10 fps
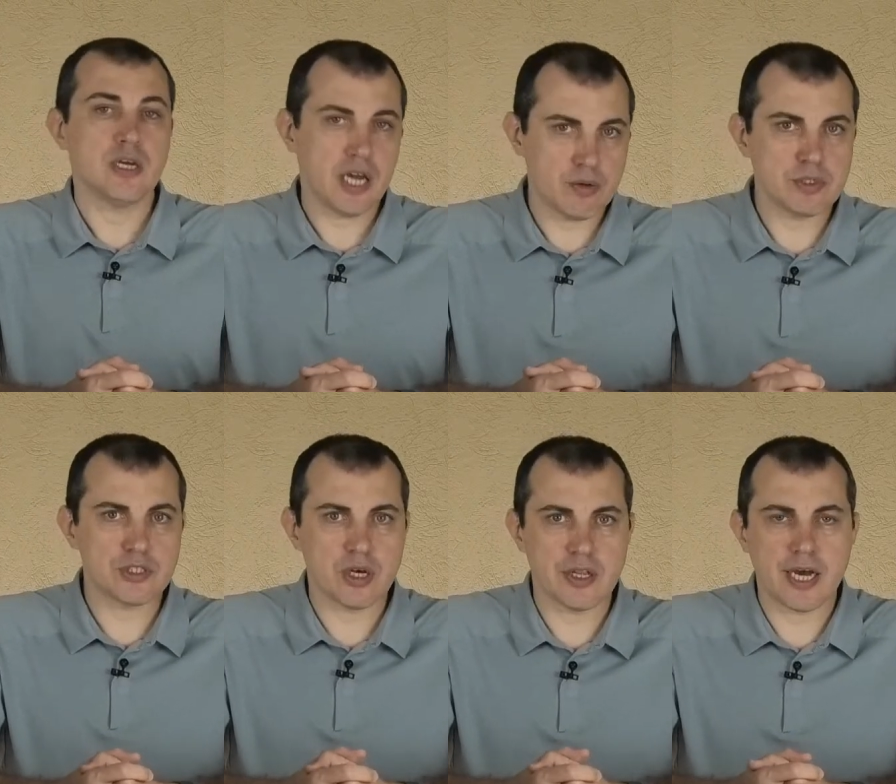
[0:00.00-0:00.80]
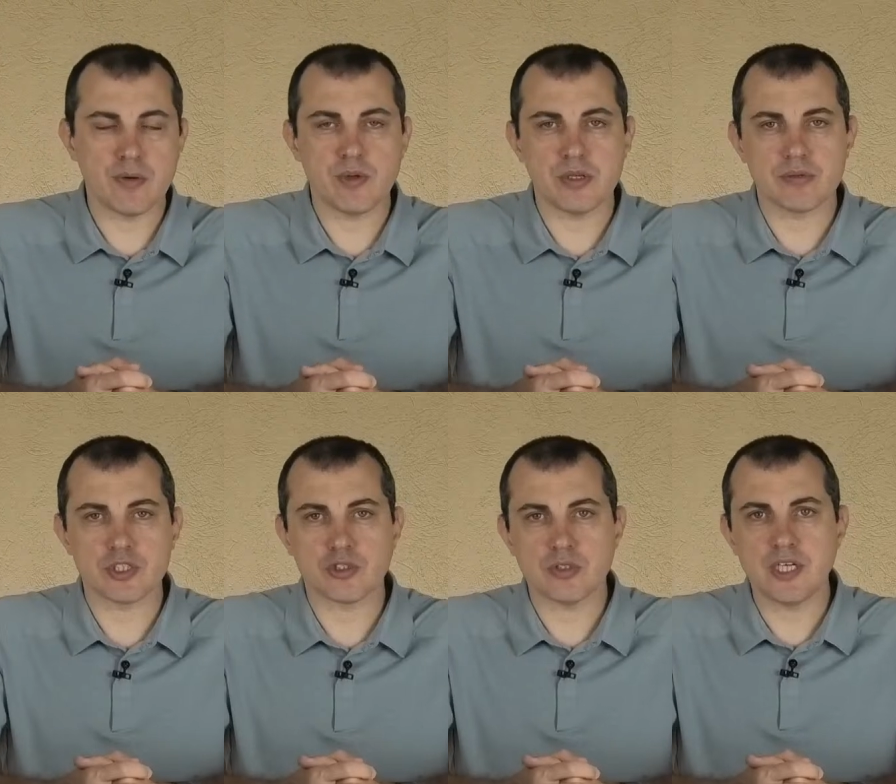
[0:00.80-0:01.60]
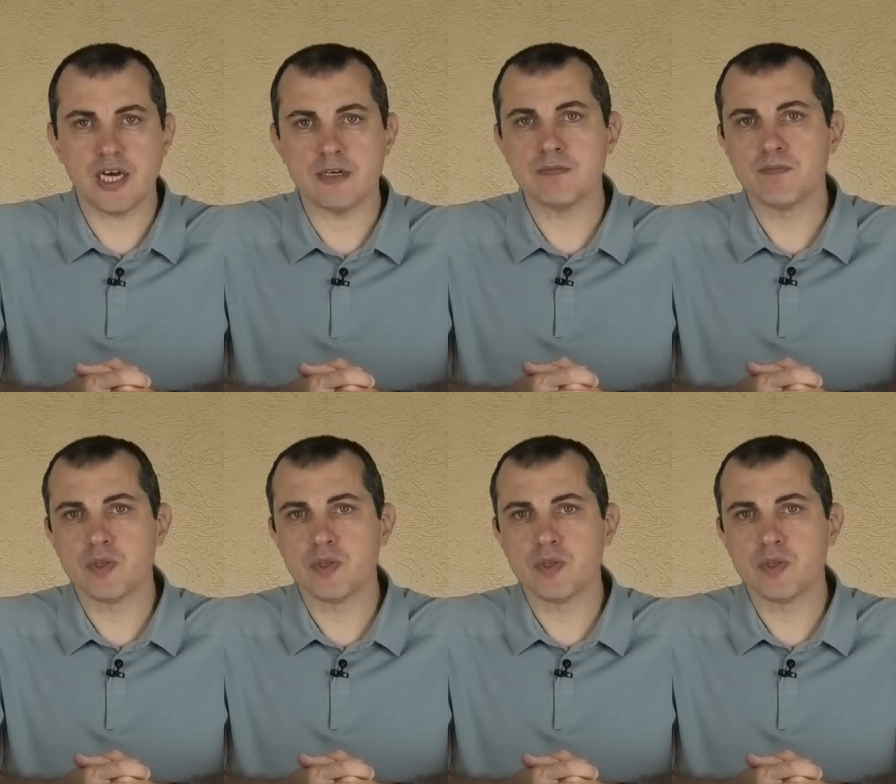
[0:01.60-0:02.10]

And we saw that with the original DAO.